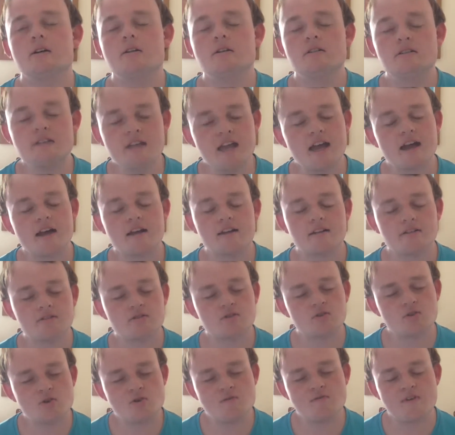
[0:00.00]

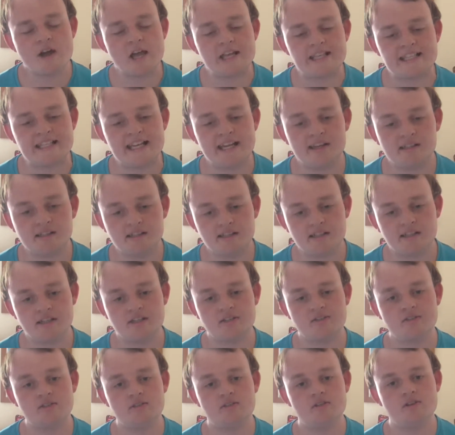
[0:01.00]

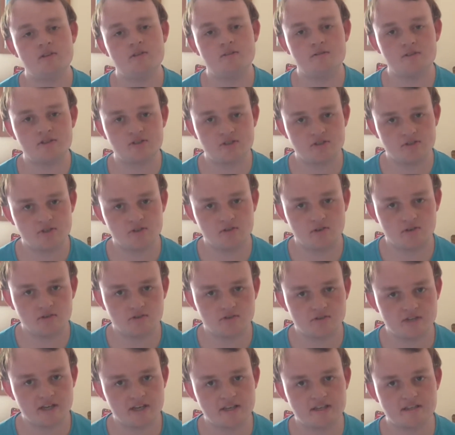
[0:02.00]
2018's Eurovision song
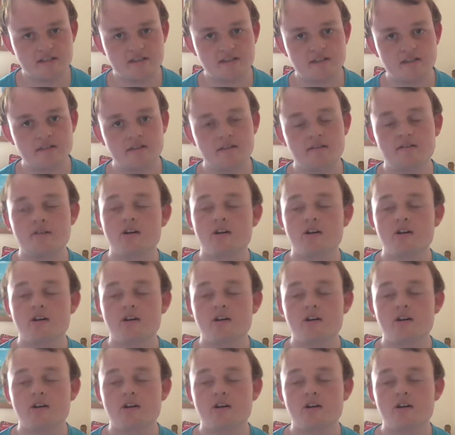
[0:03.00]
contest.